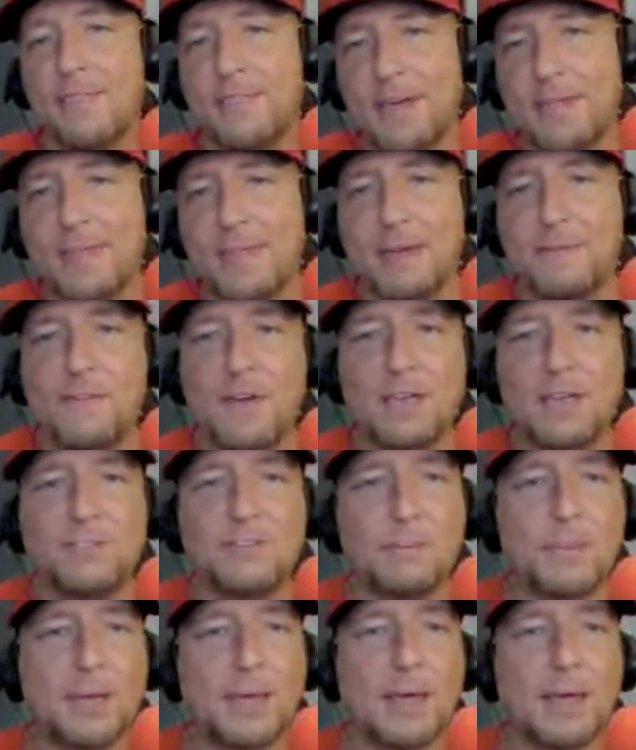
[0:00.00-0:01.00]
Then they
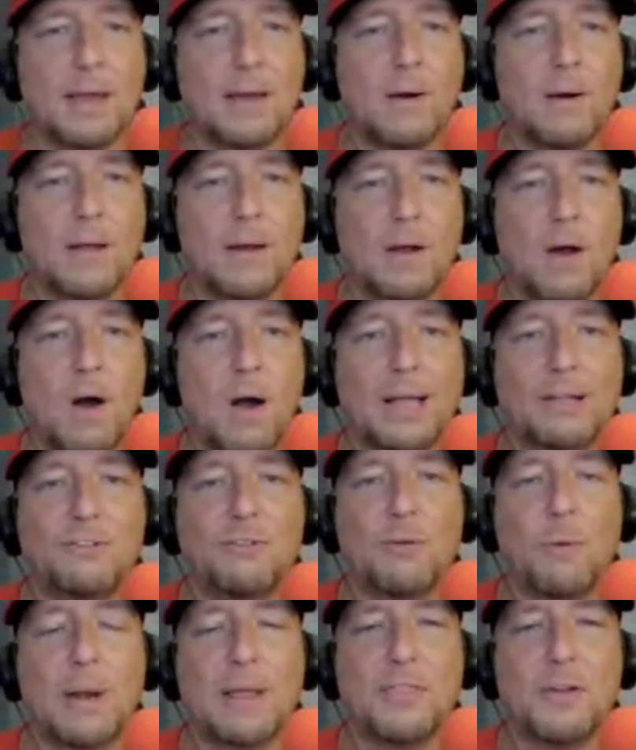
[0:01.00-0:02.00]
face him again on
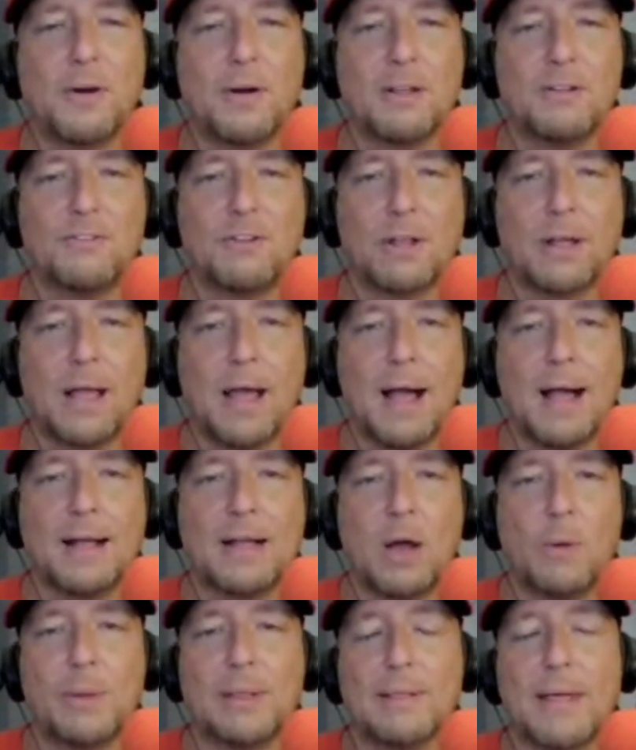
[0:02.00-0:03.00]
August 23rd in
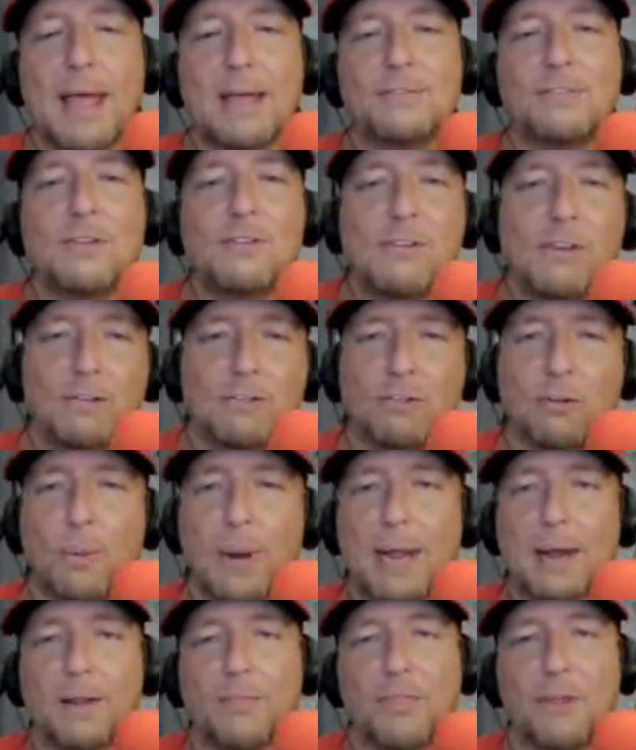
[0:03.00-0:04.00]
Chicago. He lasted just
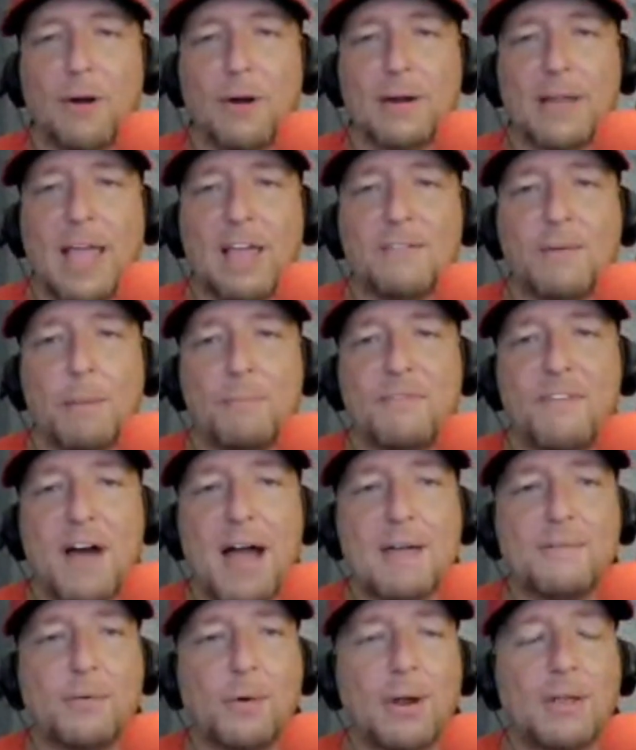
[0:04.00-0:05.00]
3 1/3, gave up
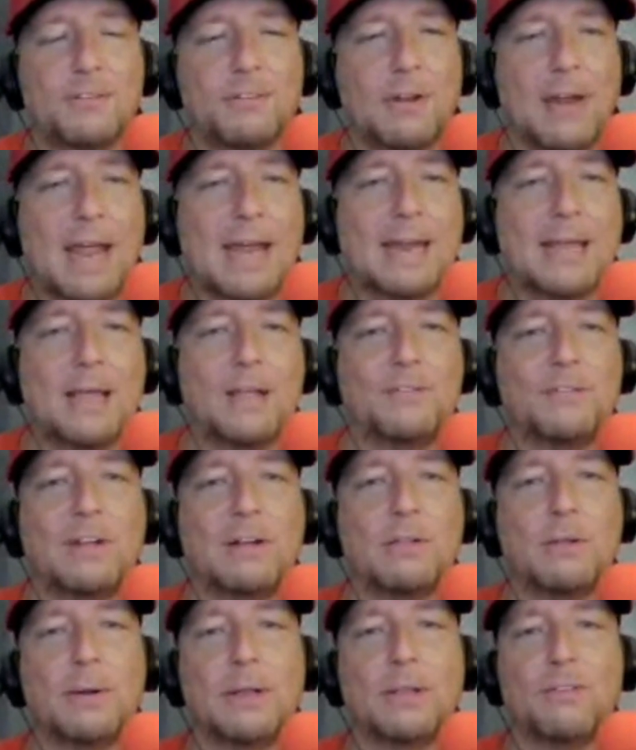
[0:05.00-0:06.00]
five runs on eight hits,
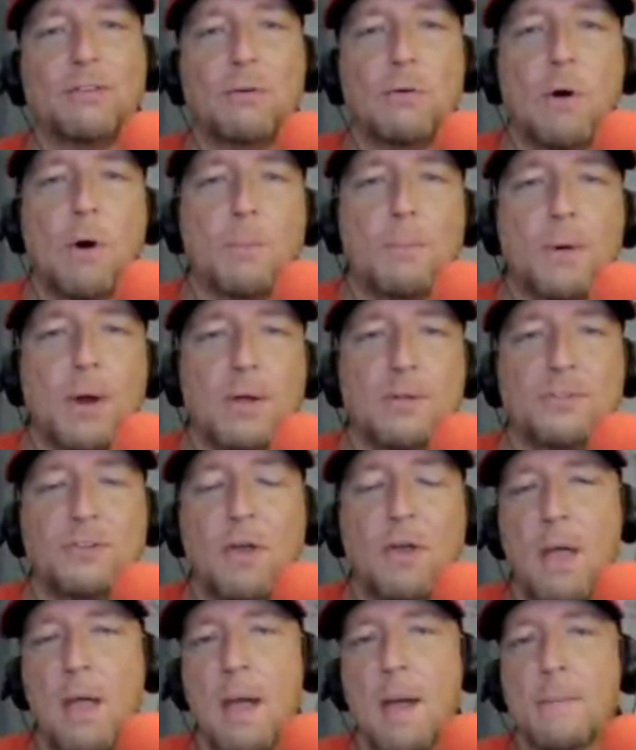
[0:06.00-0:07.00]
including two home runs
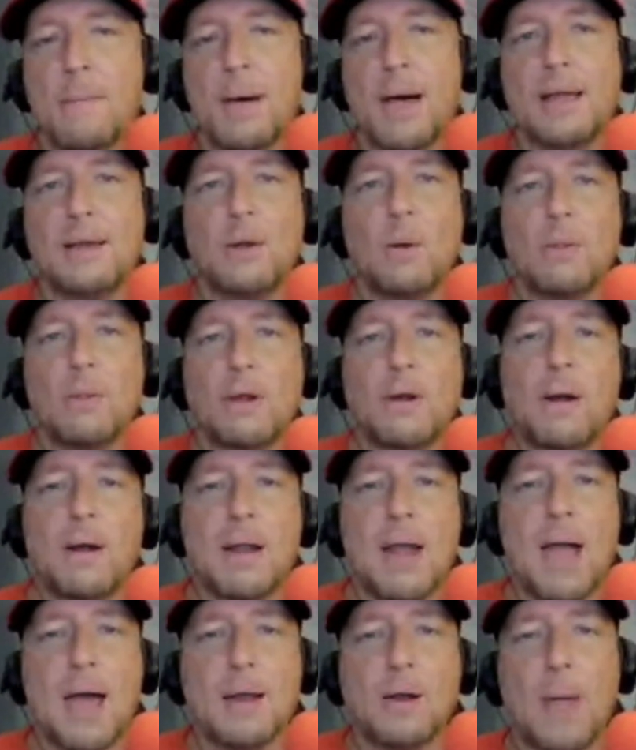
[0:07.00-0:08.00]
by Nolan
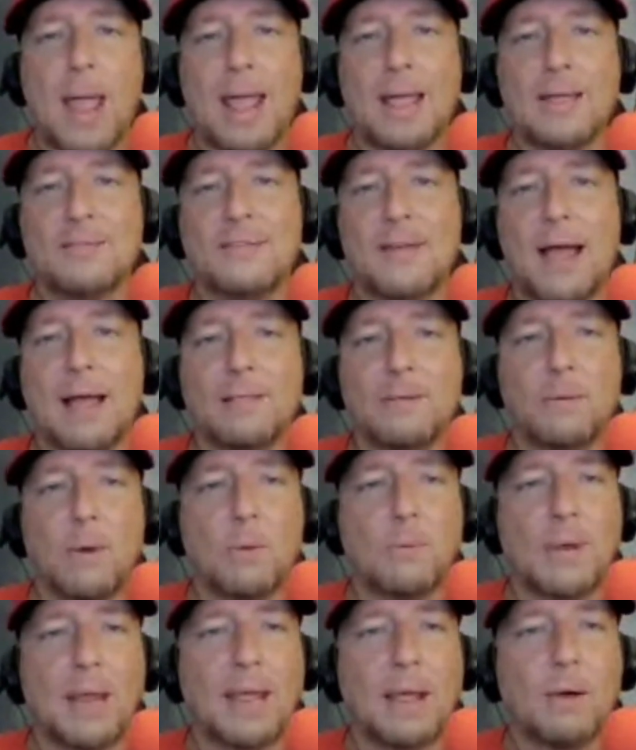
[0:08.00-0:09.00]
Arenado and Tyler
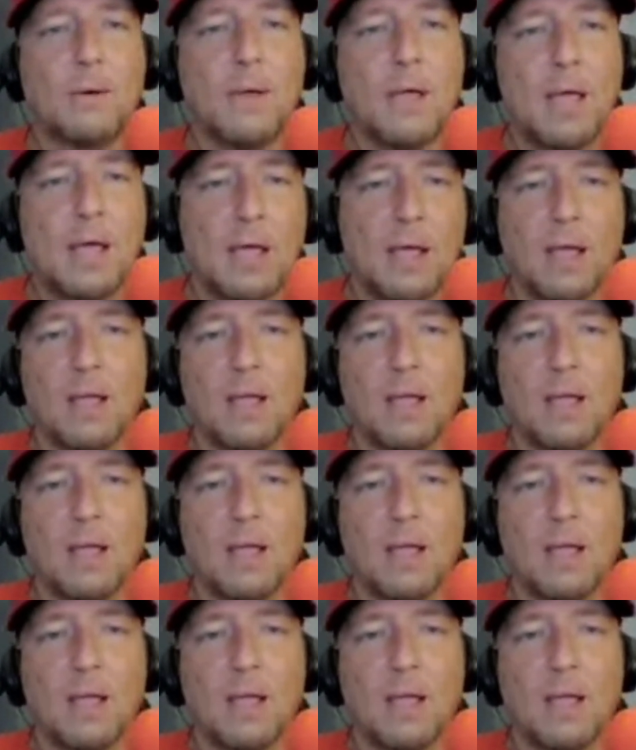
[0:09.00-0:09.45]
O'Neill.